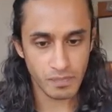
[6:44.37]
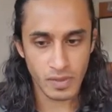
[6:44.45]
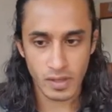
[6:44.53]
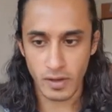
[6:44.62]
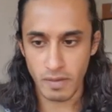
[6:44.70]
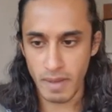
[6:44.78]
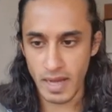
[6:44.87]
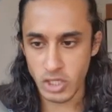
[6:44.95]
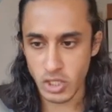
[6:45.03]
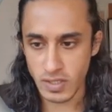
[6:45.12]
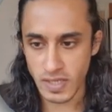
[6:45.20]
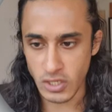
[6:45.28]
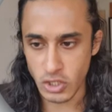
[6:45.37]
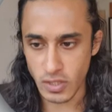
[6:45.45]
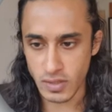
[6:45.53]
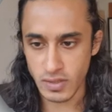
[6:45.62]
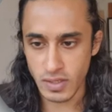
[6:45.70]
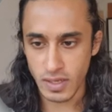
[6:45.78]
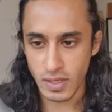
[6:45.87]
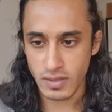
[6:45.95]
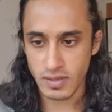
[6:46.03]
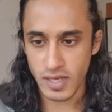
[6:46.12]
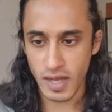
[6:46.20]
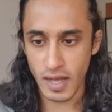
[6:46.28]
go to Manage Extensions,
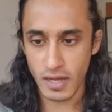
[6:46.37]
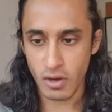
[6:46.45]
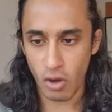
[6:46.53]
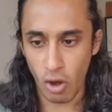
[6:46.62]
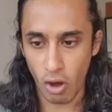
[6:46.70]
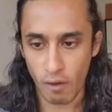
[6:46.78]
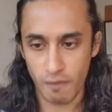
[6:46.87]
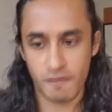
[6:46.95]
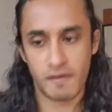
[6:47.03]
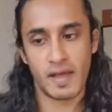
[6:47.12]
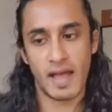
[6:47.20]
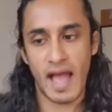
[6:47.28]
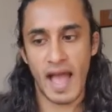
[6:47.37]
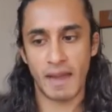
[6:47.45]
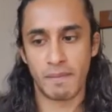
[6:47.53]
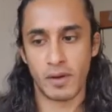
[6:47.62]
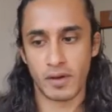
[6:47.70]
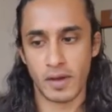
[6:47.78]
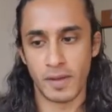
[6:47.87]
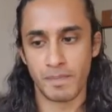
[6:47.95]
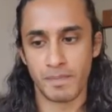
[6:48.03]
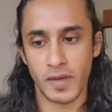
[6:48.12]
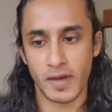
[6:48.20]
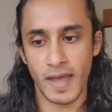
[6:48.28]
turn off ad blocker.
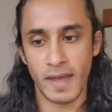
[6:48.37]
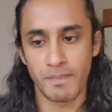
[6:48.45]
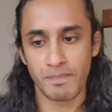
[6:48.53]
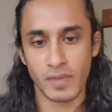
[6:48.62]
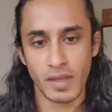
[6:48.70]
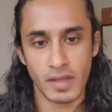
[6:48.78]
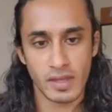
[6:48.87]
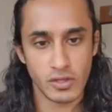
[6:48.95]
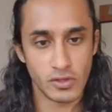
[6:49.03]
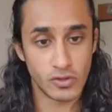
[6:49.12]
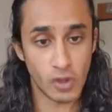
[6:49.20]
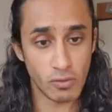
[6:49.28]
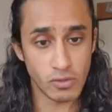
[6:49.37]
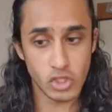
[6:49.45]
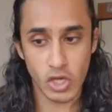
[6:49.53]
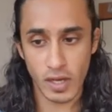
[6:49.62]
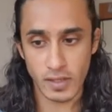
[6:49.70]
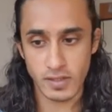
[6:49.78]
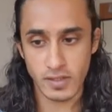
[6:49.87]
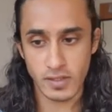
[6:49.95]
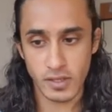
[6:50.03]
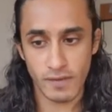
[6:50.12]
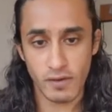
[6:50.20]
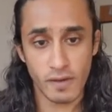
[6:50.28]
Okay, you don't just,
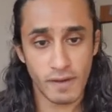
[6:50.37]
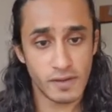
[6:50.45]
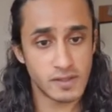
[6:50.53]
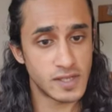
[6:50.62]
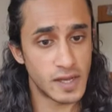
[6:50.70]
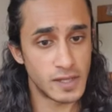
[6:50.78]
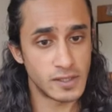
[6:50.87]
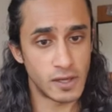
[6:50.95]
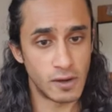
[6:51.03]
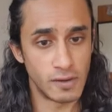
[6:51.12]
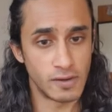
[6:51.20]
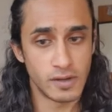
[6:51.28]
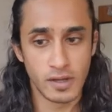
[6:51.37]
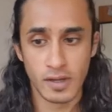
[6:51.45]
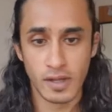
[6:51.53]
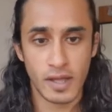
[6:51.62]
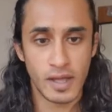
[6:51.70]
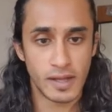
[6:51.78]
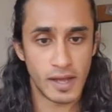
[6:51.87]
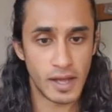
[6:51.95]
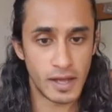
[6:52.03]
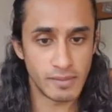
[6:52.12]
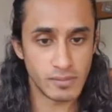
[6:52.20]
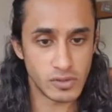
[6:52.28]
so if it's turned on,
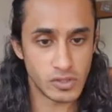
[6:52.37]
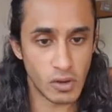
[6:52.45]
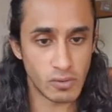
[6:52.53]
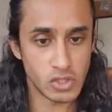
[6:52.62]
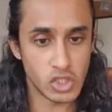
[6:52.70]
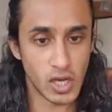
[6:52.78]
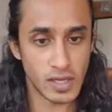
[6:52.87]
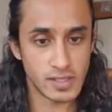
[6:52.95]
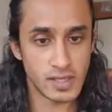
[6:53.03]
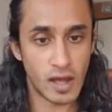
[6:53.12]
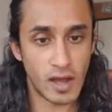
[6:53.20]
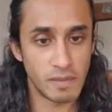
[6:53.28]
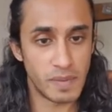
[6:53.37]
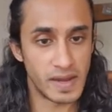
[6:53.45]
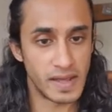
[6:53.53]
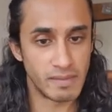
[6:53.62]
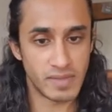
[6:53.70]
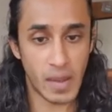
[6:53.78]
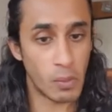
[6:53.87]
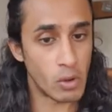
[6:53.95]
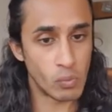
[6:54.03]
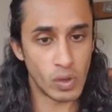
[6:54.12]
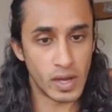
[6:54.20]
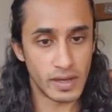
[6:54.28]
don't just unpin it. That
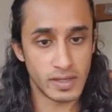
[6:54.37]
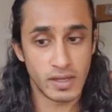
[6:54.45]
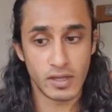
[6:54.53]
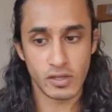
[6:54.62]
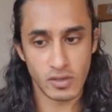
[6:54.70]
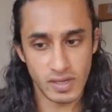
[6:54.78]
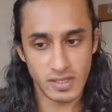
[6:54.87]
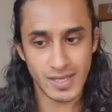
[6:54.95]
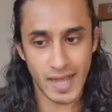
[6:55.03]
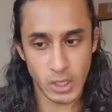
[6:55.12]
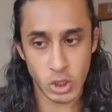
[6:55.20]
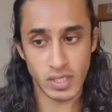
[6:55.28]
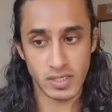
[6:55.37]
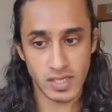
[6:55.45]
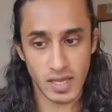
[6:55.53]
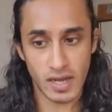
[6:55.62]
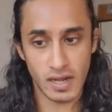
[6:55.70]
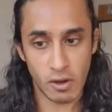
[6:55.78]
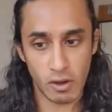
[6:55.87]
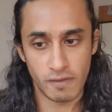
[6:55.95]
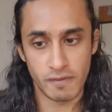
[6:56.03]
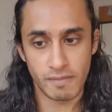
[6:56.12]
won't work. You need to actually turn it off.